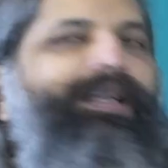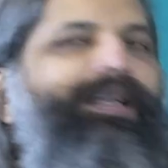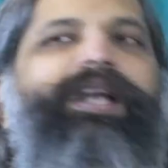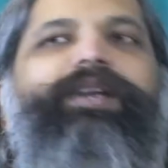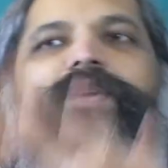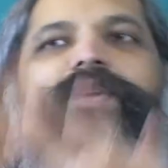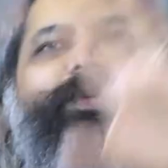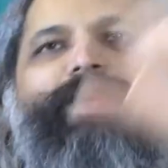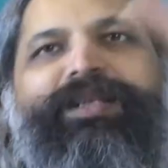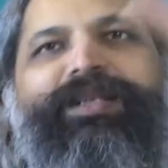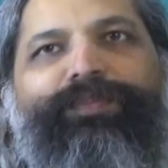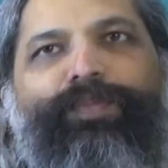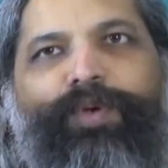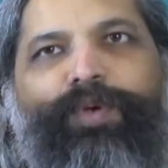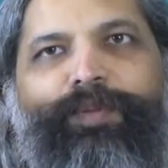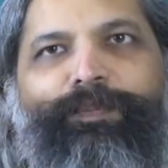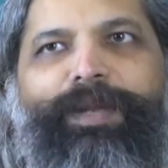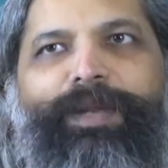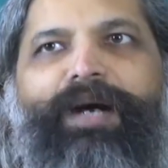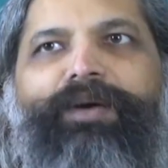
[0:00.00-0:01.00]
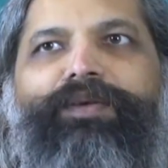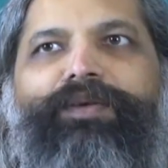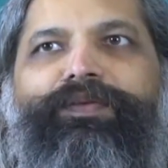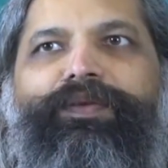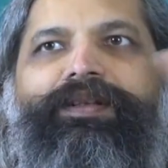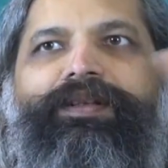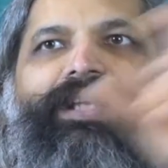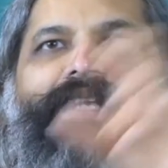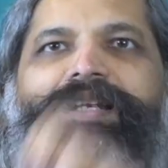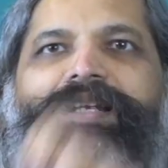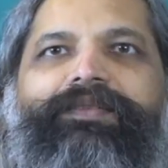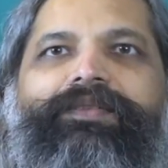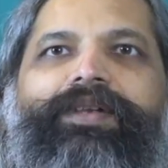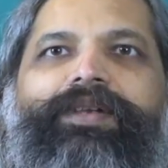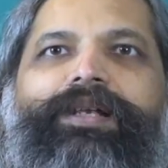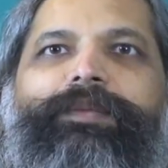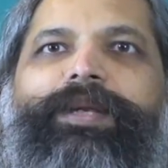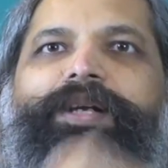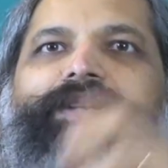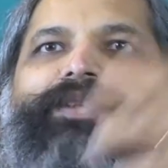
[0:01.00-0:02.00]
and always more powerful than ill
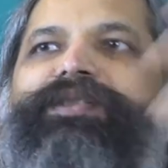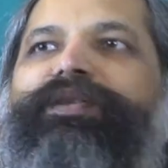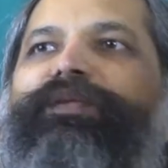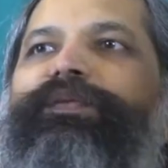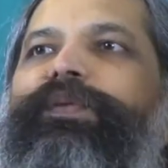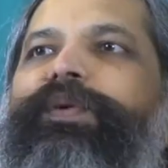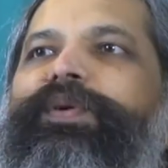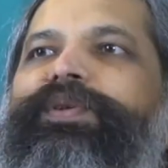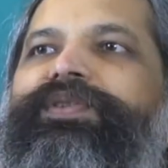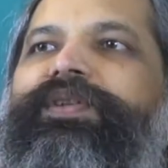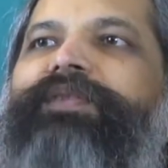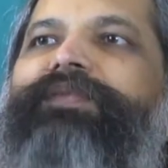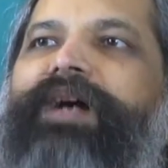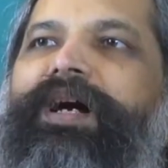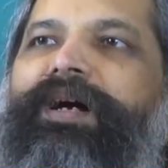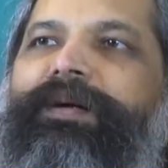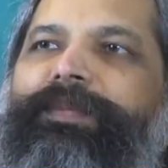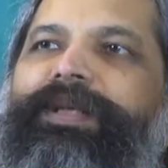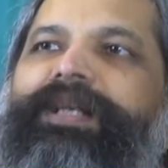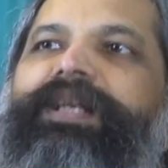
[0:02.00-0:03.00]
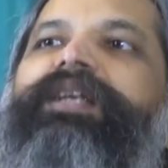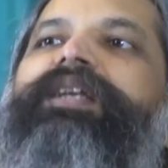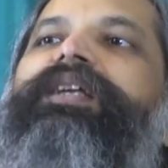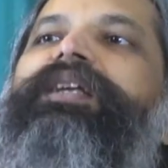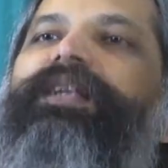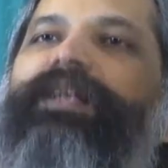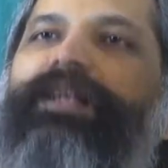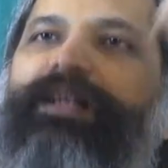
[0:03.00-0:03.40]
will, because the force of harmony